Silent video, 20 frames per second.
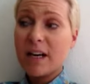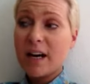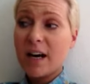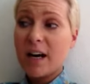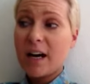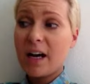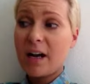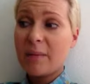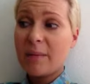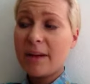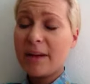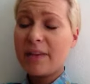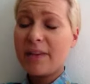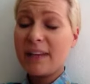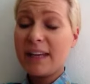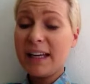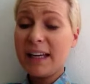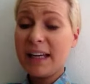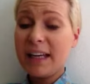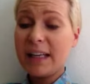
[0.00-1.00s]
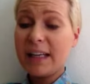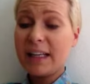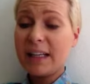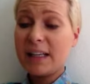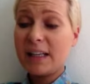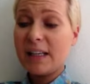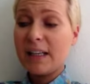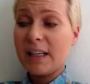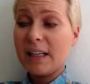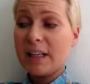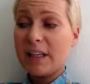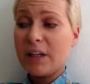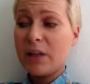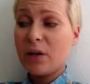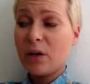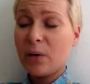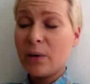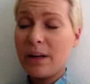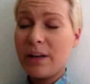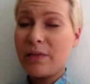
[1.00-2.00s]
And then, you
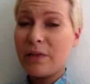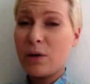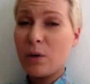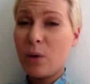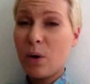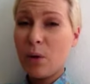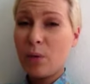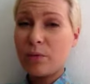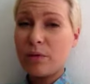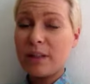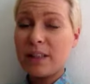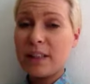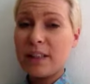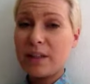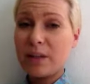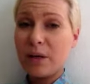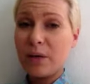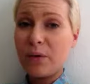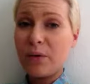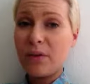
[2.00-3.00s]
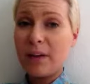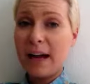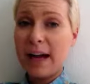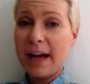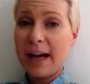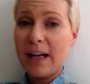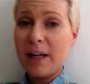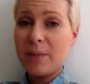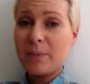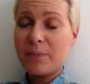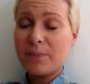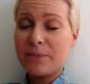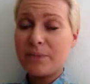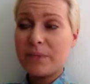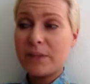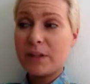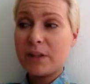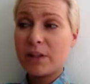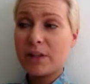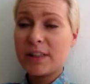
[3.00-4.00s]
know, if you only do that,
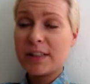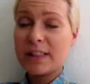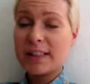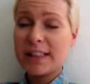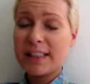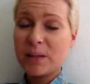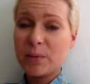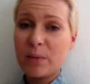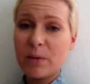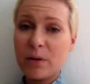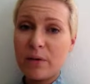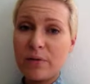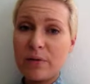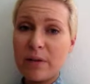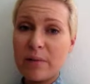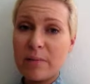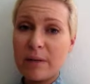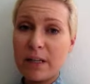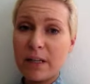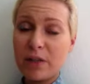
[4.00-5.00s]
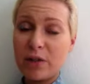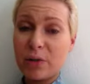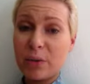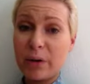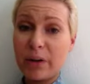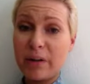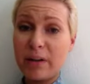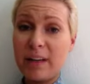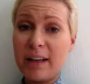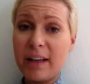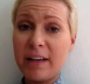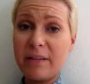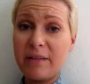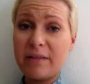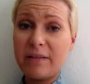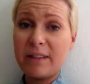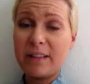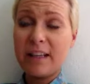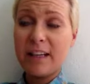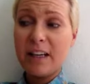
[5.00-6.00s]
your success will only be
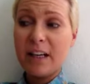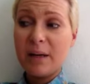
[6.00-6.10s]
short-lived.